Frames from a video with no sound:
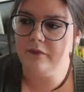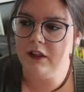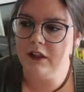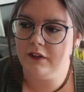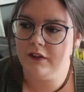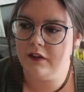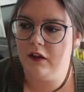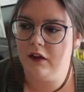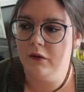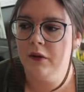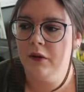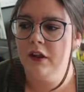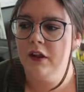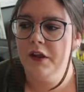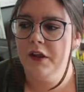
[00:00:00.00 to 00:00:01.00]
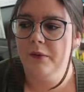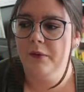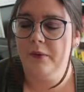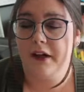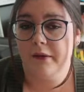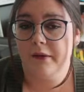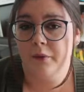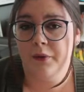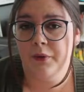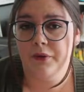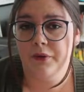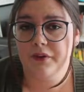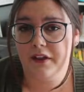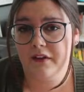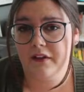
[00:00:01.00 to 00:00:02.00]
So what I will
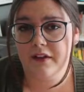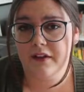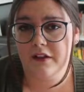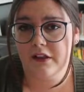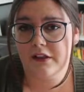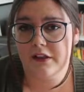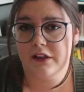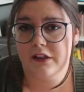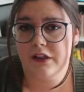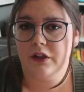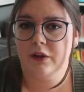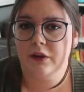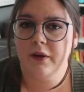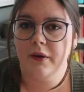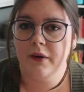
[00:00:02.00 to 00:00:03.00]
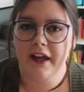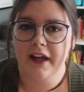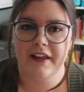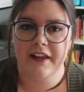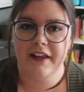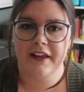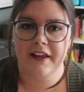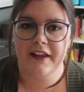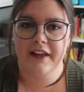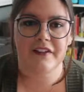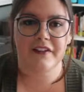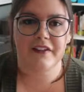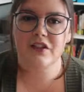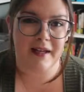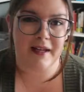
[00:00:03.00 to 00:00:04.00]
most likely start to do, and this is
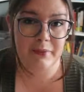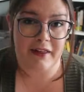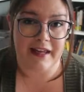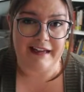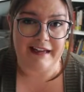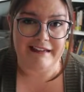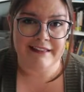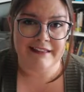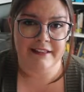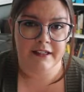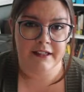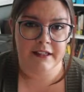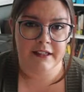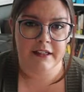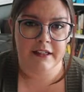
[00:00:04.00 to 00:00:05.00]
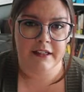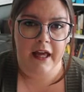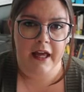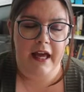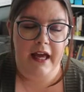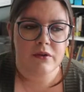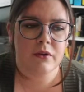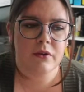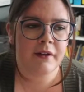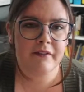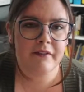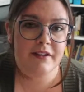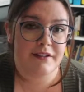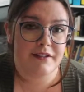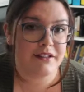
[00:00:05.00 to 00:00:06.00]
just my plan, and you don't
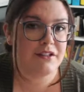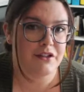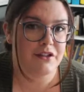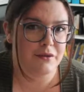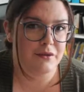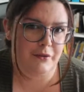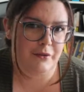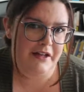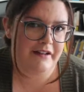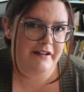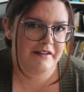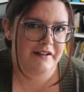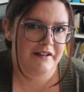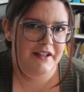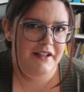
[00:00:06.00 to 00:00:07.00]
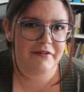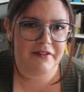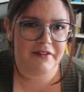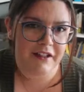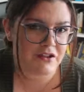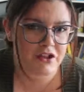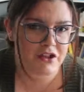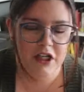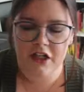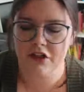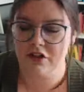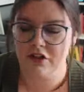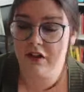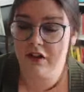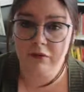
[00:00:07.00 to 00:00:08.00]
have to stick to your plan. If things
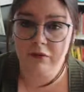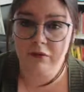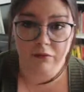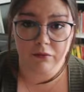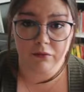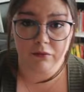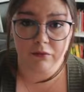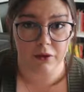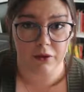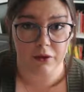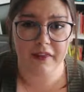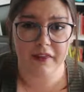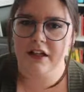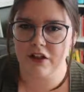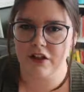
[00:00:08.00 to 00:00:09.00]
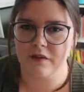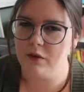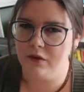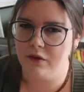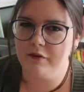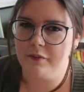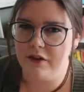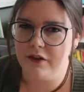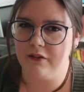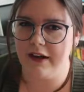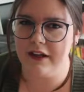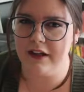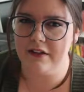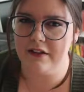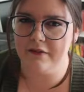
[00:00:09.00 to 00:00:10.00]
change, then roll with it and just sort of be
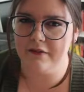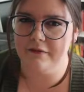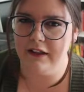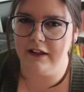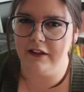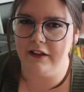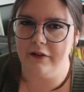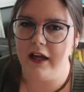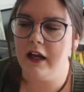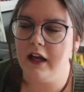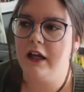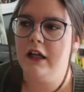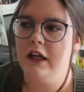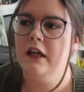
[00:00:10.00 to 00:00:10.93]
ready to follow that.